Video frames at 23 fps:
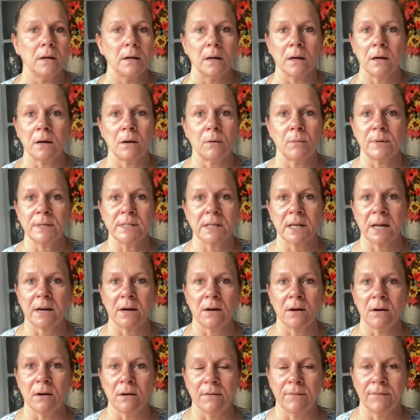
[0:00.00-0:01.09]
Can't wait to get it
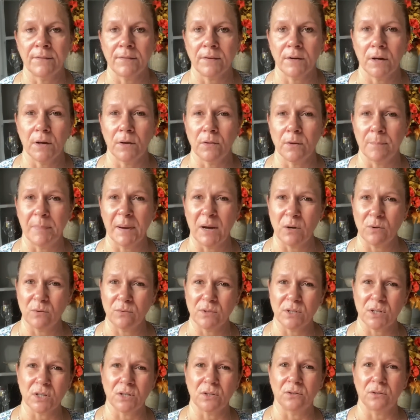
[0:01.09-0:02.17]
off, the
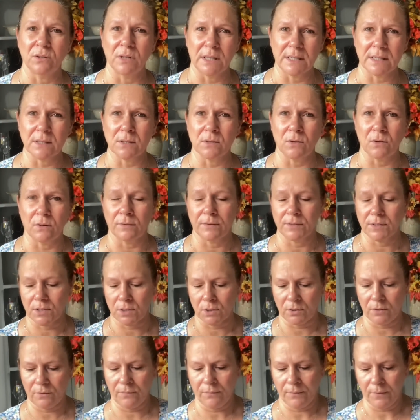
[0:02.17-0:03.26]
bones and all that sort of
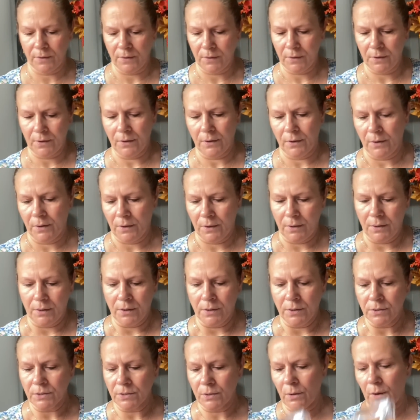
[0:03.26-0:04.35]
stuff.
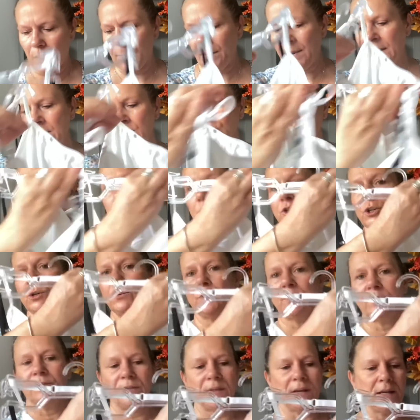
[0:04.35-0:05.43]
So I picked up 2
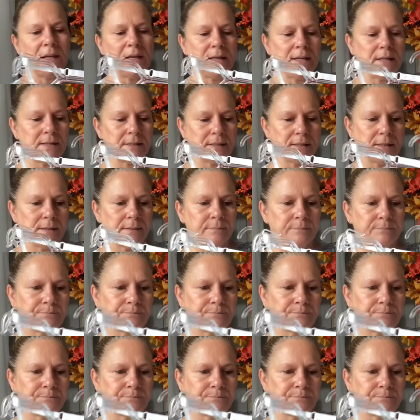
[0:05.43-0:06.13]
of these.